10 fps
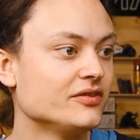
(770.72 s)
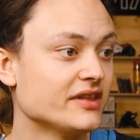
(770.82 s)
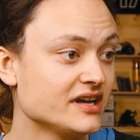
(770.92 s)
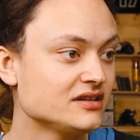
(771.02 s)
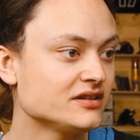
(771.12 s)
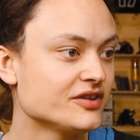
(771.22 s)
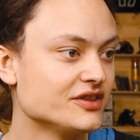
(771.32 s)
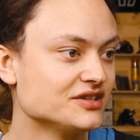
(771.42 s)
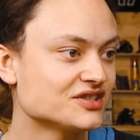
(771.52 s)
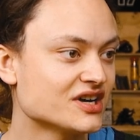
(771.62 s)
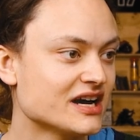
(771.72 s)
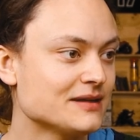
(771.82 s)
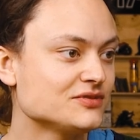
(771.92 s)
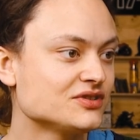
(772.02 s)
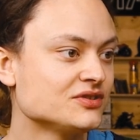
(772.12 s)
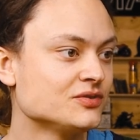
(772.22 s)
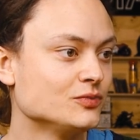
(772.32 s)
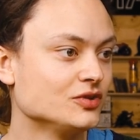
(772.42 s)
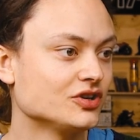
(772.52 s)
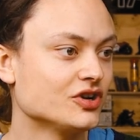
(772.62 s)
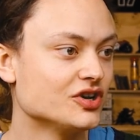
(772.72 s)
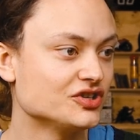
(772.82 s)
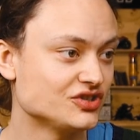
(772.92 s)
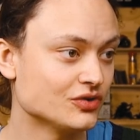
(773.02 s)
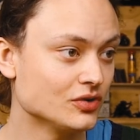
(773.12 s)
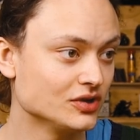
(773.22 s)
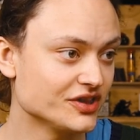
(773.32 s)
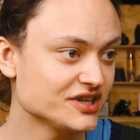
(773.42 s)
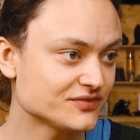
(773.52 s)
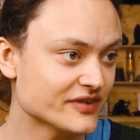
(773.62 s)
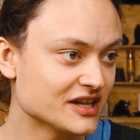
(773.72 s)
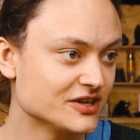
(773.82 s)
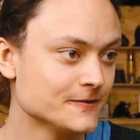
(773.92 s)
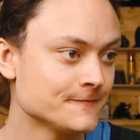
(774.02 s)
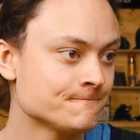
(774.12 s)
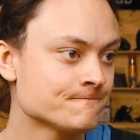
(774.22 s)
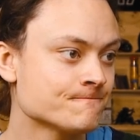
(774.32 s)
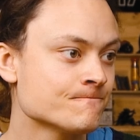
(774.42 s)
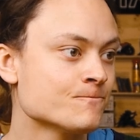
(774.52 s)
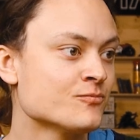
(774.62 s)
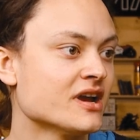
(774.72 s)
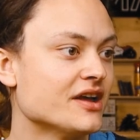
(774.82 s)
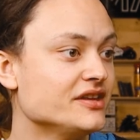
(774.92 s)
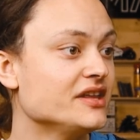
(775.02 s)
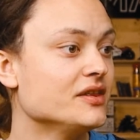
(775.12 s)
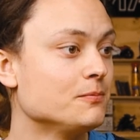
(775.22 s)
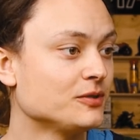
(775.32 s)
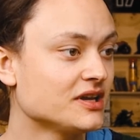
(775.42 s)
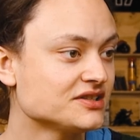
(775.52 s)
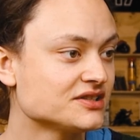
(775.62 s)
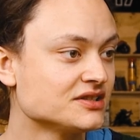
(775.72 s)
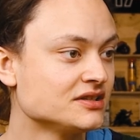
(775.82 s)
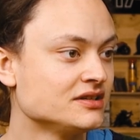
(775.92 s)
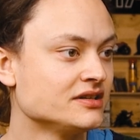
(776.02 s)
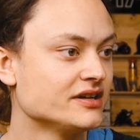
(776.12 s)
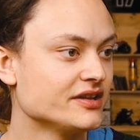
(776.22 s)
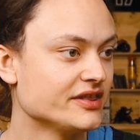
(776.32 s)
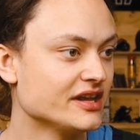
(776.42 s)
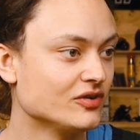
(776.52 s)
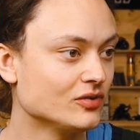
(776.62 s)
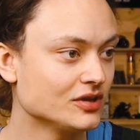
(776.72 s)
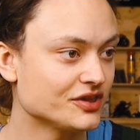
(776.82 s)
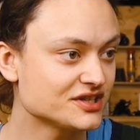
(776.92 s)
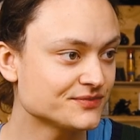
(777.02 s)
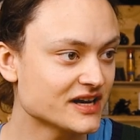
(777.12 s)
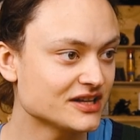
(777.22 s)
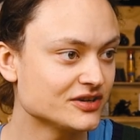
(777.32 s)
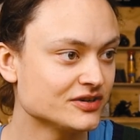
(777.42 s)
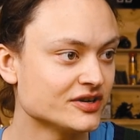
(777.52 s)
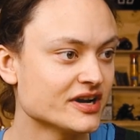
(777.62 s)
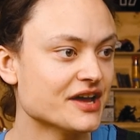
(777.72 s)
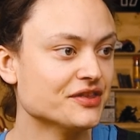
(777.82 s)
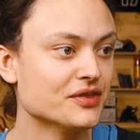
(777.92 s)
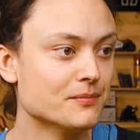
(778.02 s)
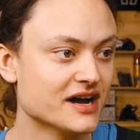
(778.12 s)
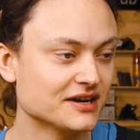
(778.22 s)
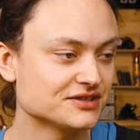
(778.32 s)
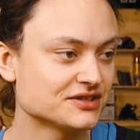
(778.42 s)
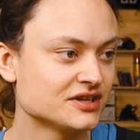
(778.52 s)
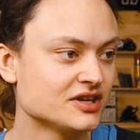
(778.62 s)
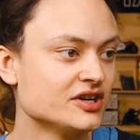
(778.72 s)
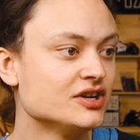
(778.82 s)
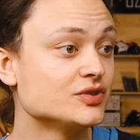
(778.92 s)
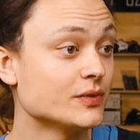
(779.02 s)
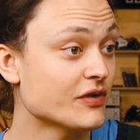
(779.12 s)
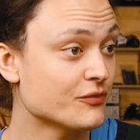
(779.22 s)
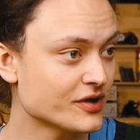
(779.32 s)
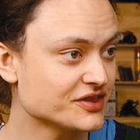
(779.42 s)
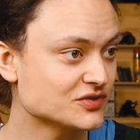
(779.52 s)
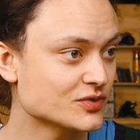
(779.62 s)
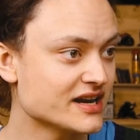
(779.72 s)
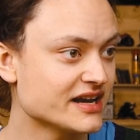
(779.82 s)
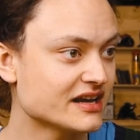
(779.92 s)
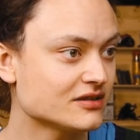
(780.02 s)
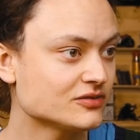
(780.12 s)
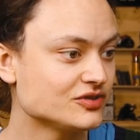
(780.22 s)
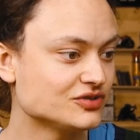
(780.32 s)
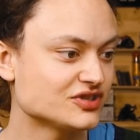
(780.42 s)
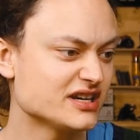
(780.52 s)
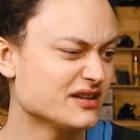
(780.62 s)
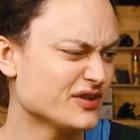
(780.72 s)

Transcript: Then this times will occur to all of this value, and then the plus, then all of this value, and then the minus. So if I run this right now, you'll see